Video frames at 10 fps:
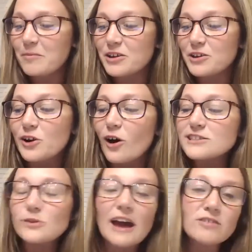You could
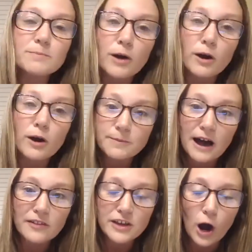also have them post
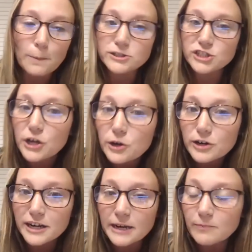about the
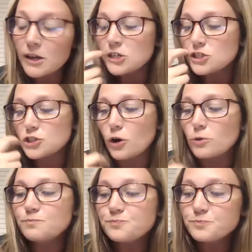opportunity. So
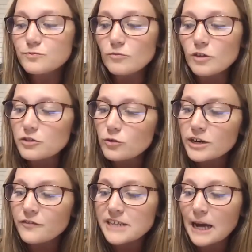3
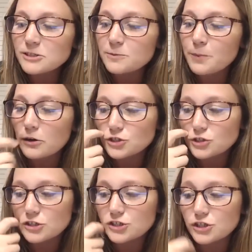different types of posts you
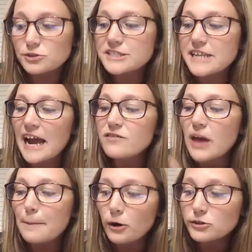could do. Save
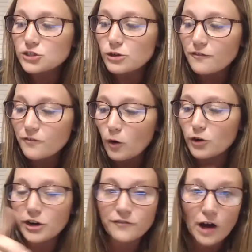that post to a
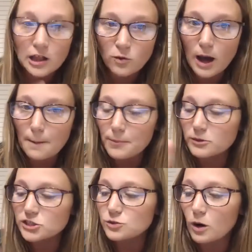folder to follow up,
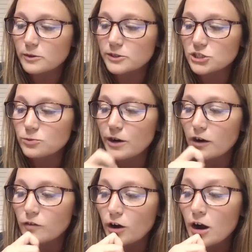which is what we just went
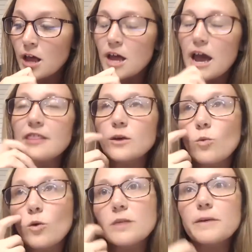over. And then
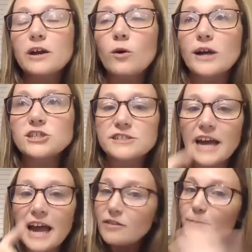one of the big questions I
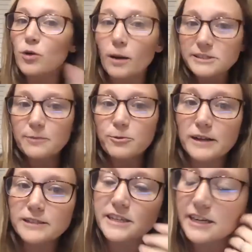have, I promise I'm
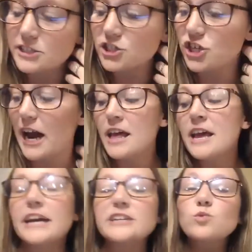about to get into chat,
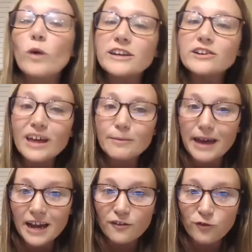is when do they
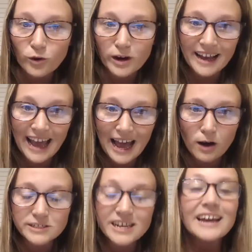make a free account?
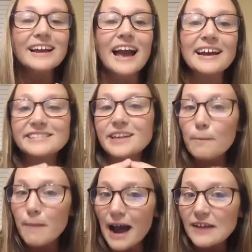Guys,
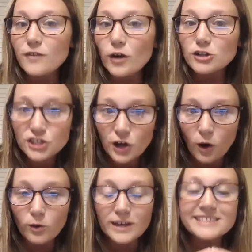my first
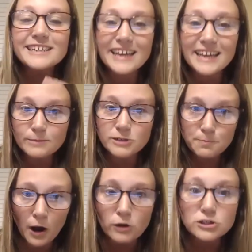goal is to get them to
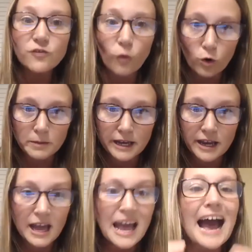post for me.
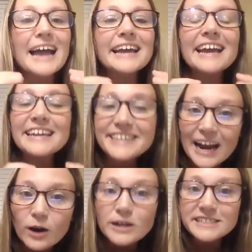I can
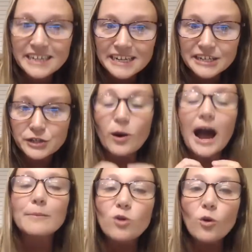guarantee you
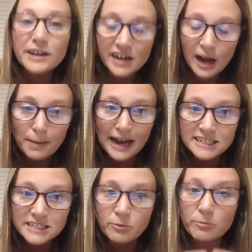I'm going to come back
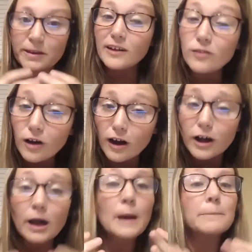to them and be like, look,
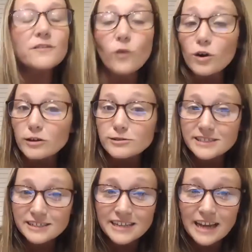before those
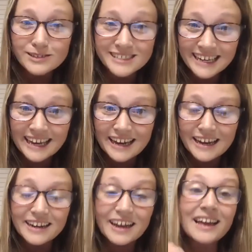discounts
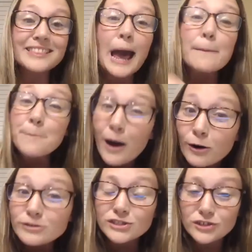end, that
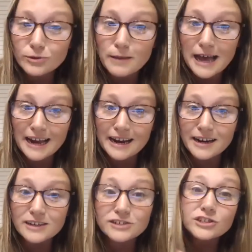post you made,
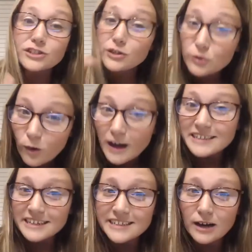do you want
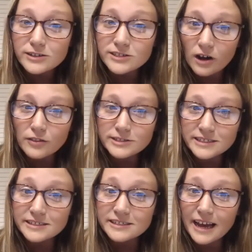details on those
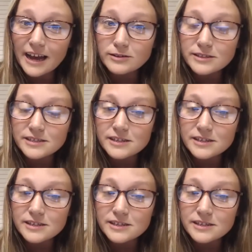discounts?